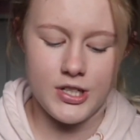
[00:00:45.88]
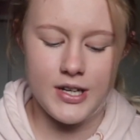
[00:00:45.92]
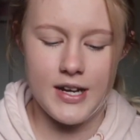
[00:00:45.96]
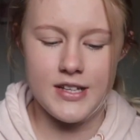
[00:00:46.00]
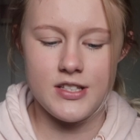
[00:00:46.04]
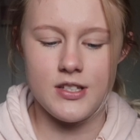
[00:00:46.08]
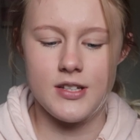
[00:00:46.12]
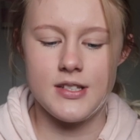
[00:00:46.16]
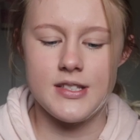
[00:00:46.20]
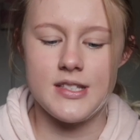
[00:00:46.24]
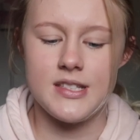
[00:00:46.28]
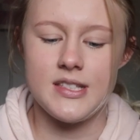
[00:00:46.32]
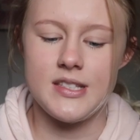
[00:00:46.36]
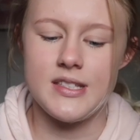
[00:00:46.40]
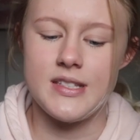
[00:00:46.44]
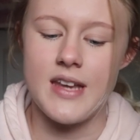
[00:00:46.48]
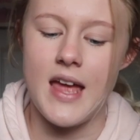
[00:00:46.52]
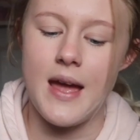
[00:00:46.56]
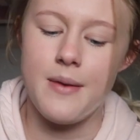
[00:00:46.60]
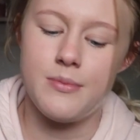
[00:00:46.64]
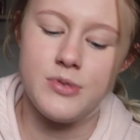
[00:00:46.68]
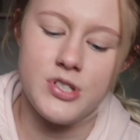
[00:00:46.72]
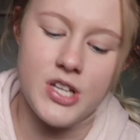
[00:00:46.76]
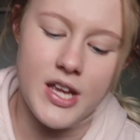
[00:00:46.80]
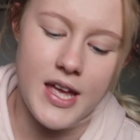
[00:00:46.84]
you guys on
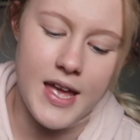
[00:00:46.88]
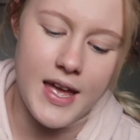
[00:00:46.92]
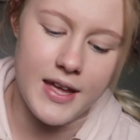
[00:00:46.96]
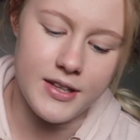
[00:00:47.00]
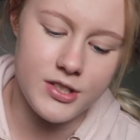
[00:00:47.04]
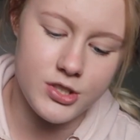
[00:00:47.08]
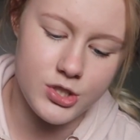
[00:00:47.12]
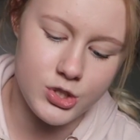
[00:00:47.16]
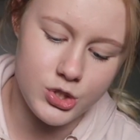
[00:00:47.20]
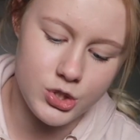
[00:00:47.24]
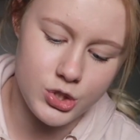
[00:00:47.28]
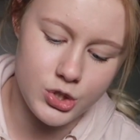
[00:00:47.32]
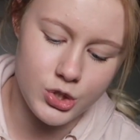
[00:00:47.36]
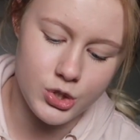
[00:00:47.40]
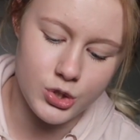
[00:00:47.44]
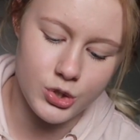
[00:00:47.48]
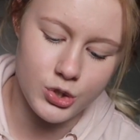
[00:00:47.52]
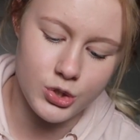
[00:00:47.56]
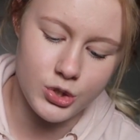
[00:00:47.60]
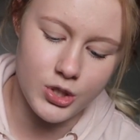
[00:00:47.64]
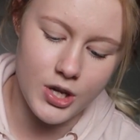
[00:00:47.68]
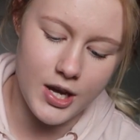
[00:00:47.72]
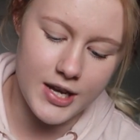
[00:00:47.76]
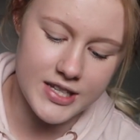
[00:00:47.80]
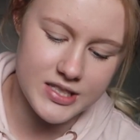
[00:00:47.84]
Snapchat
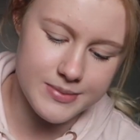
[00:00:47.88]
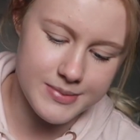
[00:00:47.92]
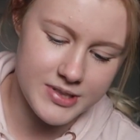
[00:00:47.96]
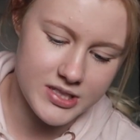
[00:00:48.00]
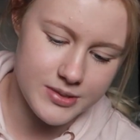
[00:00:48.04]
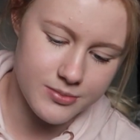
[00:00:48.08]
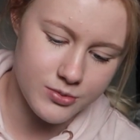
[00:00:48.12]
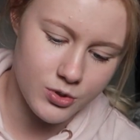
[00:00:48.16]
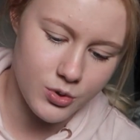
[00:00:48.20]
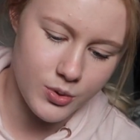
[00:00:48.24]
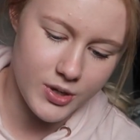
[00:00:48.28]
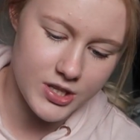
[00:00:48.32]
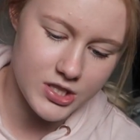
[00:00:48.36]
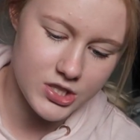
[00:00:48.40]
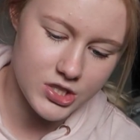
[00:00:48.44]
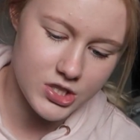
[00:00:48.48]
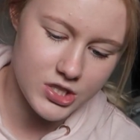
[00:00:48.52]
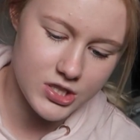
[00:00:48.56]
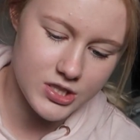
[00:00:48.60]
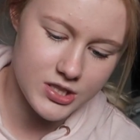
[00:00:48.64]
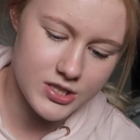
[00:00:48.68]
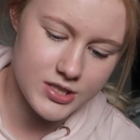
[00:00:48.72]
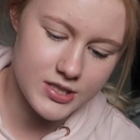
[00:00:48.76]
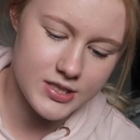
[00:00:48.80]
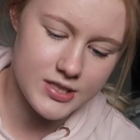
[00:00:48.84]
to ask me some
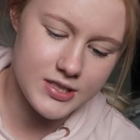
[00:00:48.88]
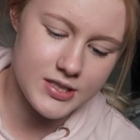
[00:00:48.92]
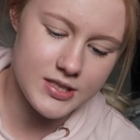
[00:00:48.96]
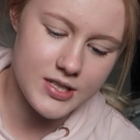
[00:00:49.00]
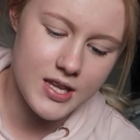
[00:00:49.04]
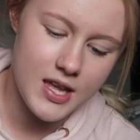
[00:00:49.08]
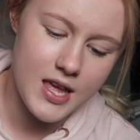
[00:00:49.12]
questions.